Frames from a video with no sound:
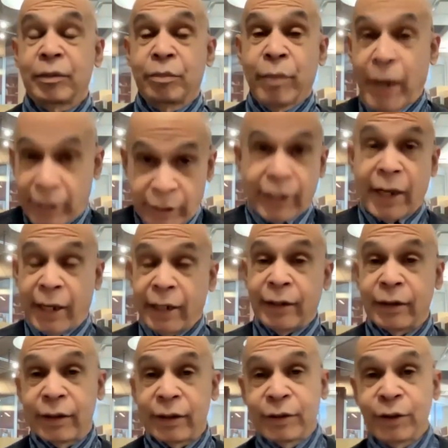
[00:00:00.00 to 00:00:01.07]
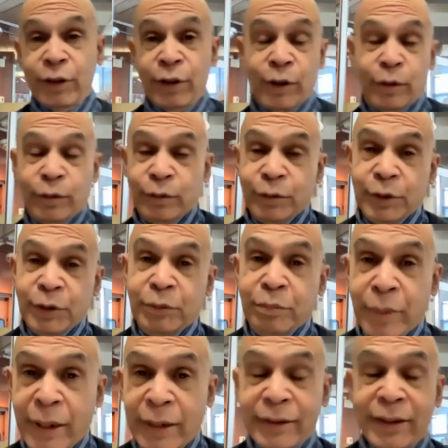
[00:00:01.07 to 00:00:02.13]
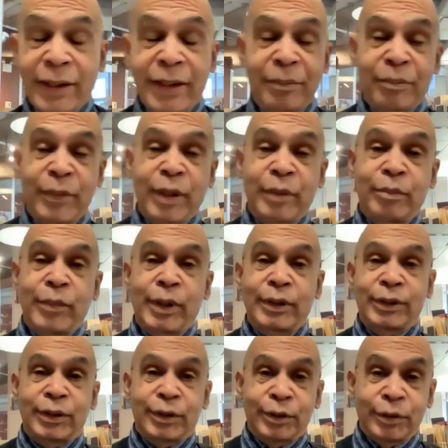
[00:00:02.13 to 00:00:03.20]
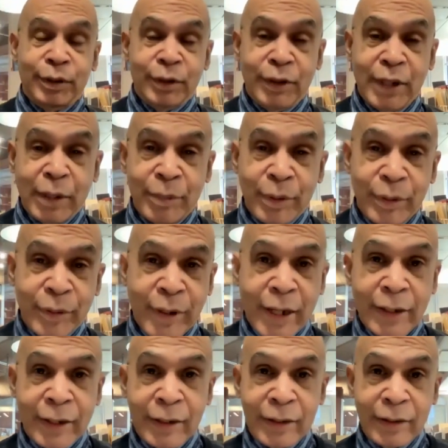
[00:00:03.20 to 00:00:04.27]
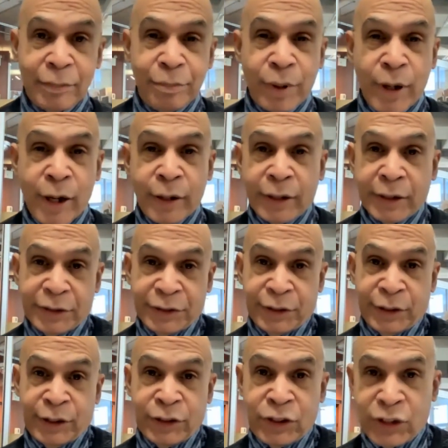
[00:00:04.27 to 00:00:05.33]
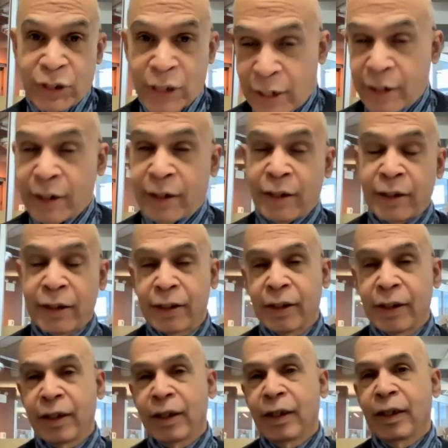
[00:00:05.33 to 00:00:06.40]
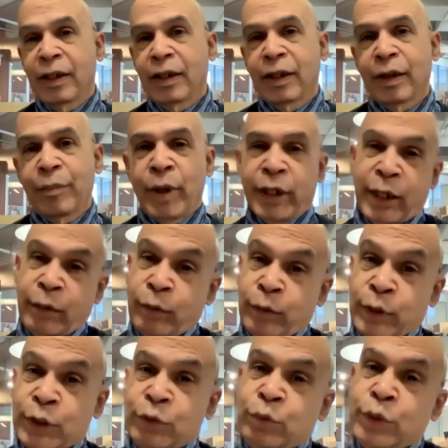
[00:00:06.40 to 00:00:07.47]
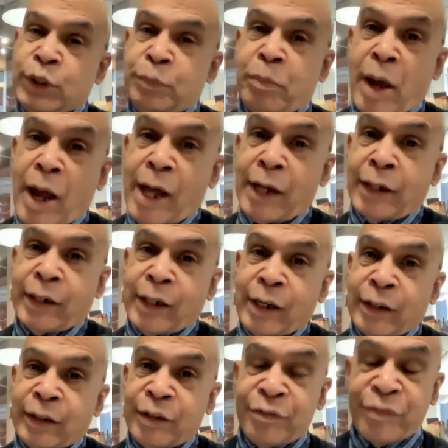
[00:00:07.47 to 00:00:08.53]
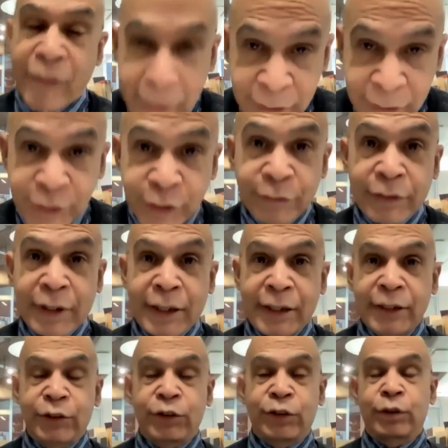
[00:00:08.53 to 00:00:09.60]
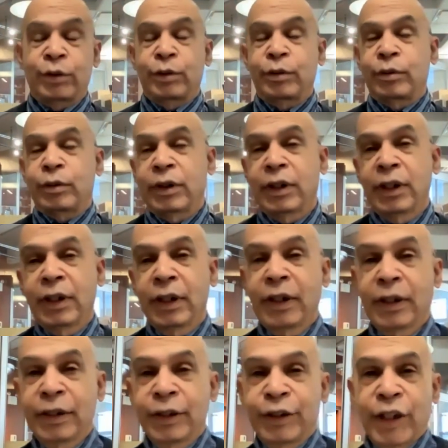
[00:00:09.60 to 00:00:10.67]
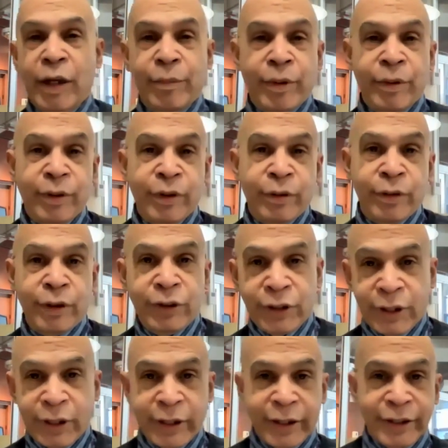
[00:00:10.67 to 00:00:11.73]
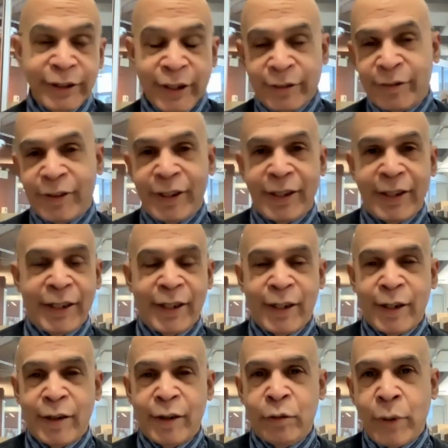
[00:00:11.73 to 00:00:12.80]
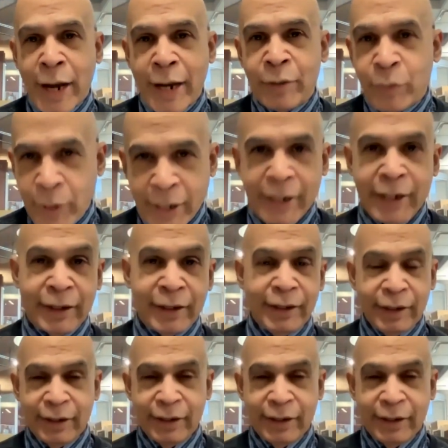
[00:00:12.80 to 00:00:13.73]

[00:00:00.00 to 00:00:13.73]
maintained, you know, basic commitments to the Democratic Party's agenda, but he was responding defensively to some of the critiques of the right wing,